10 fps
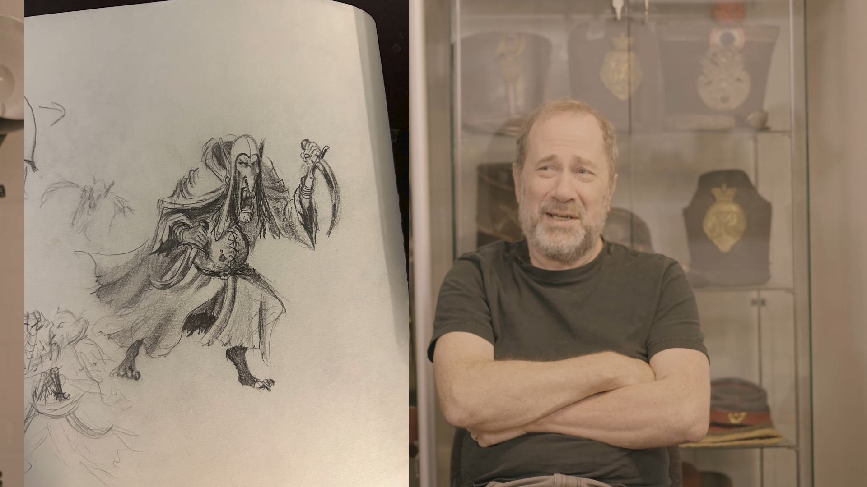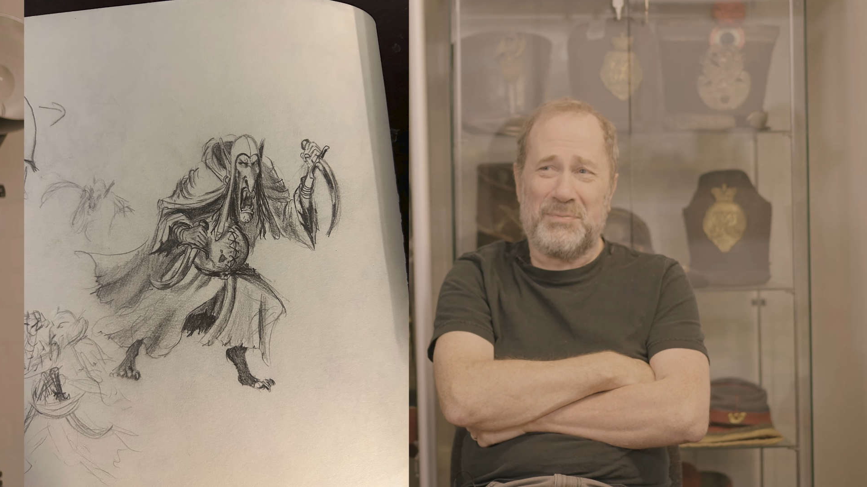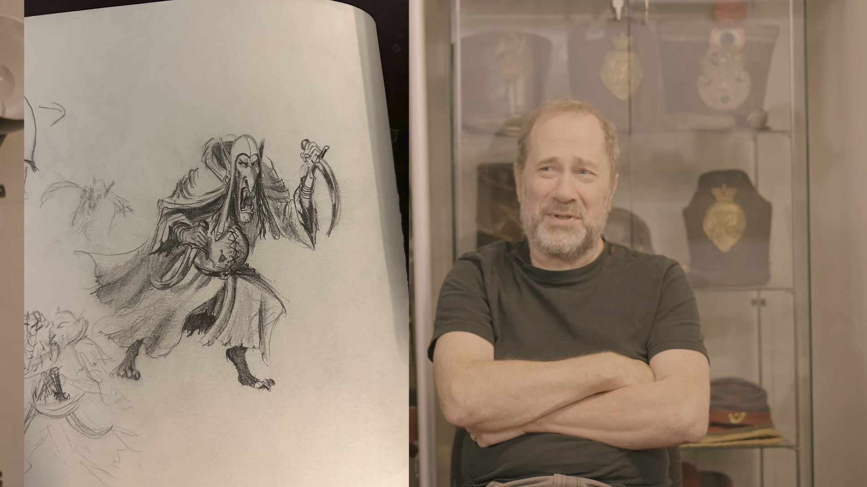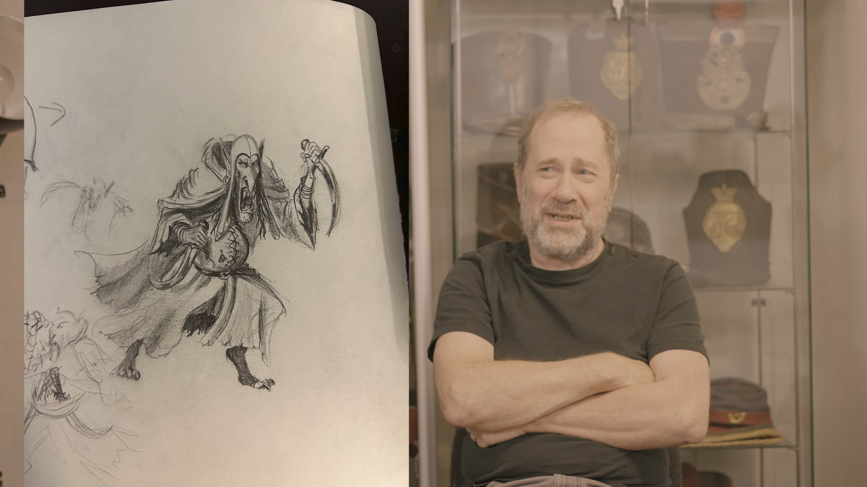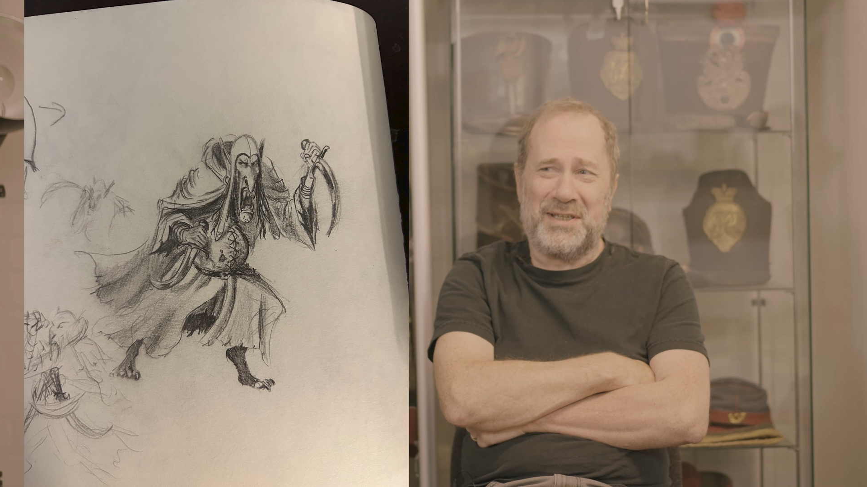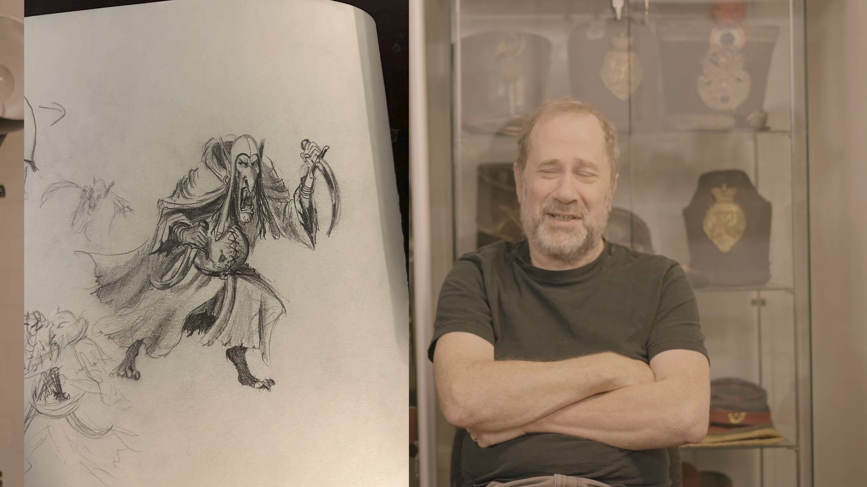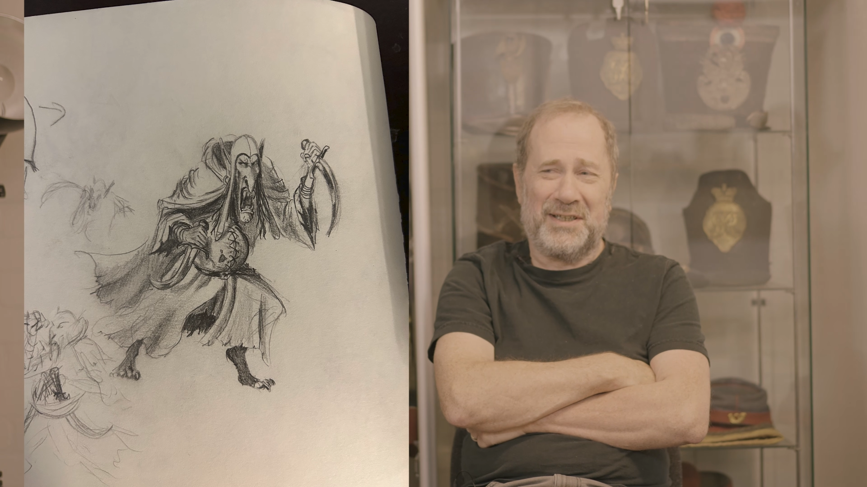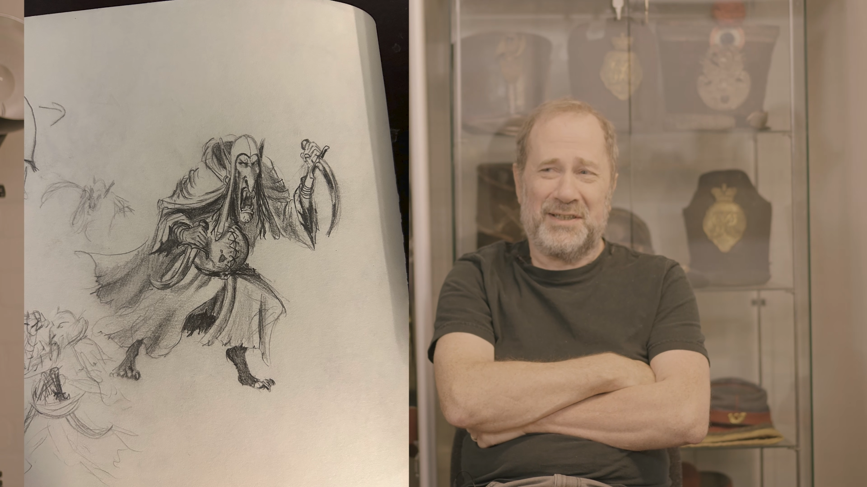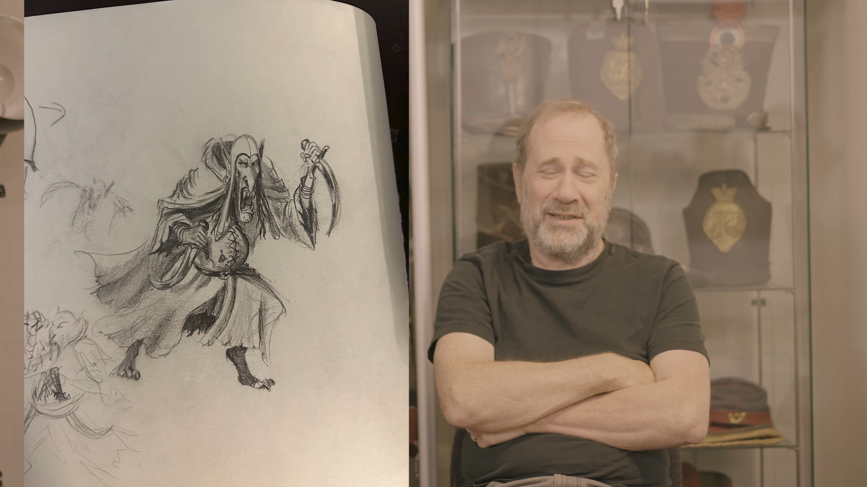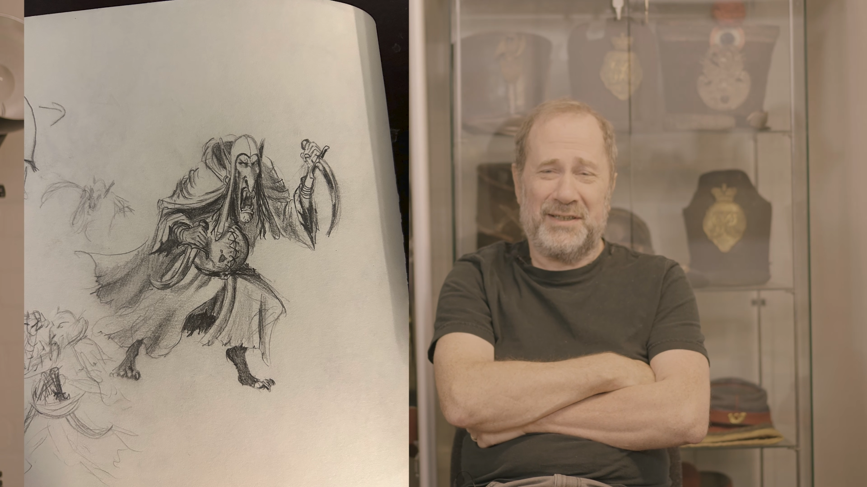they're
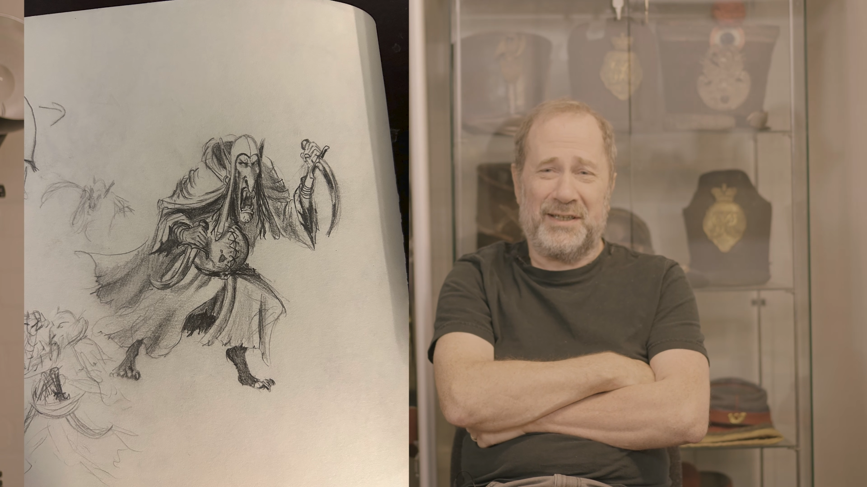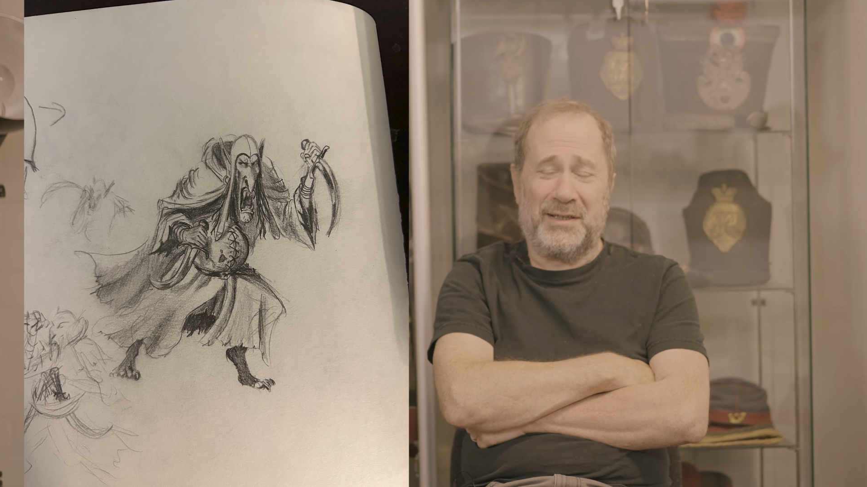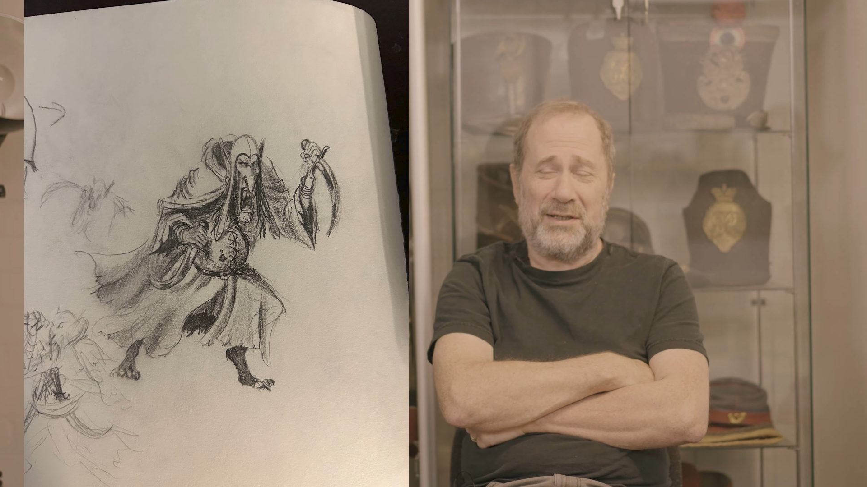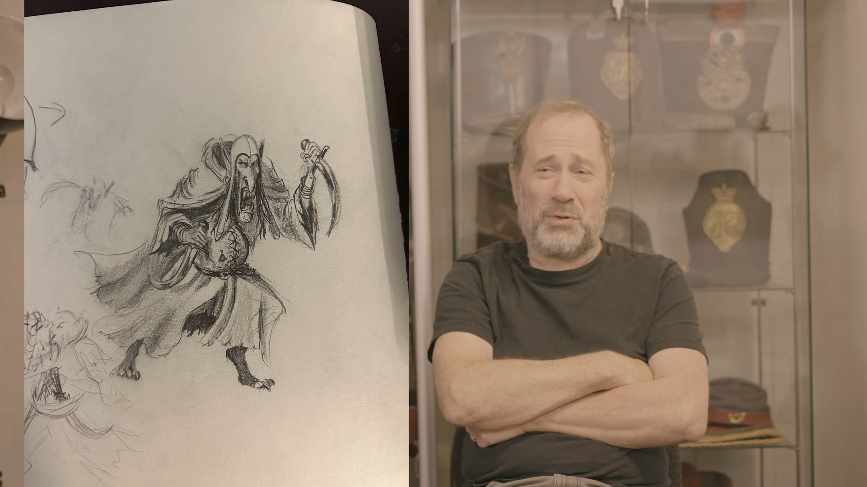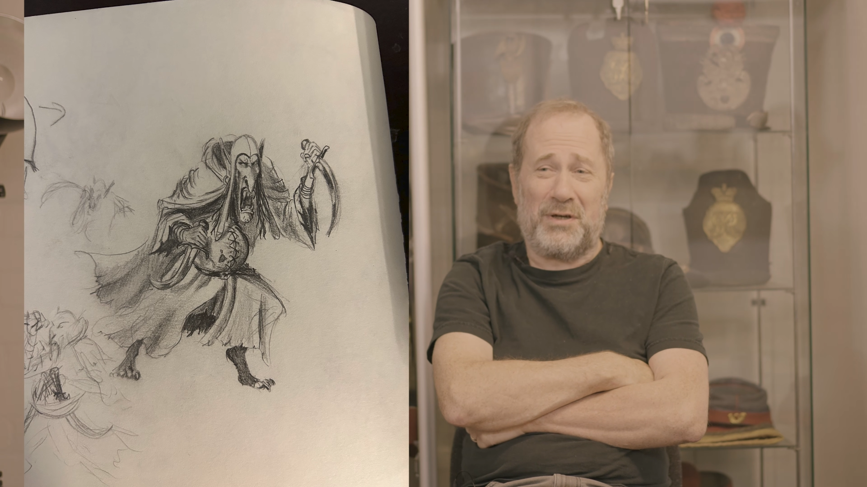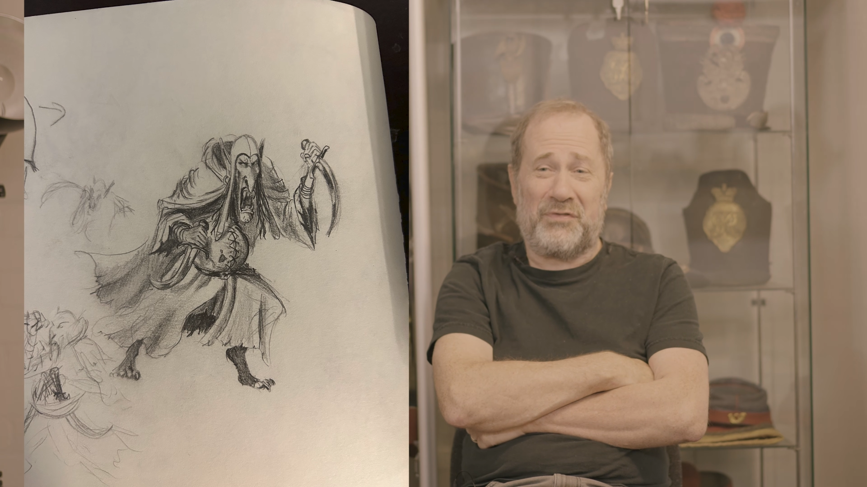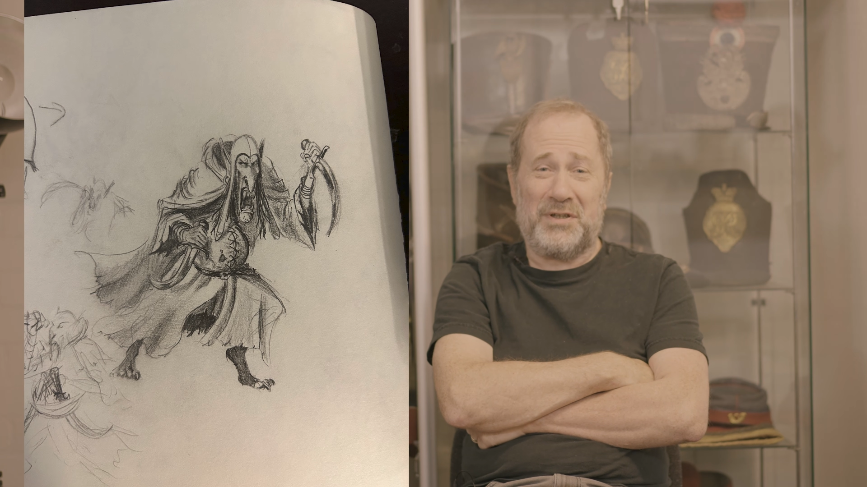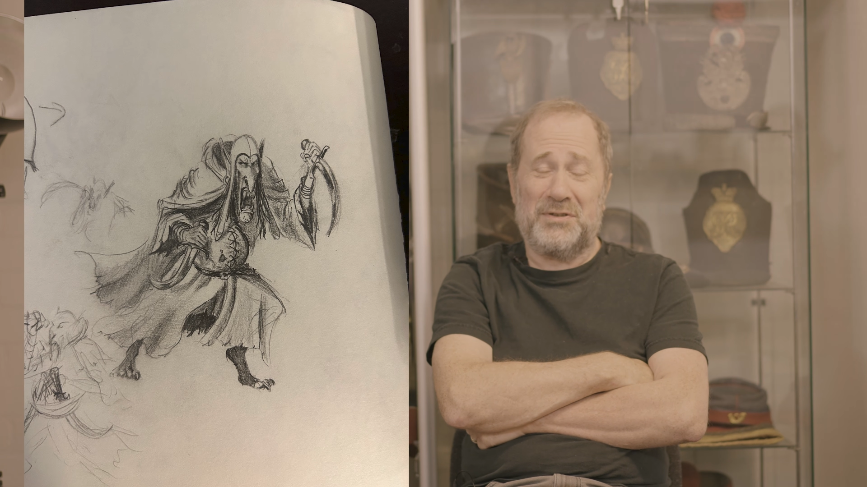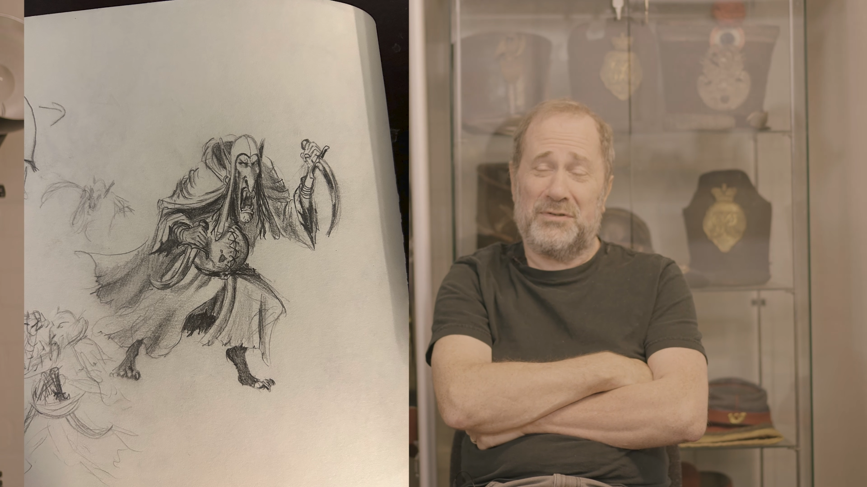quite fun.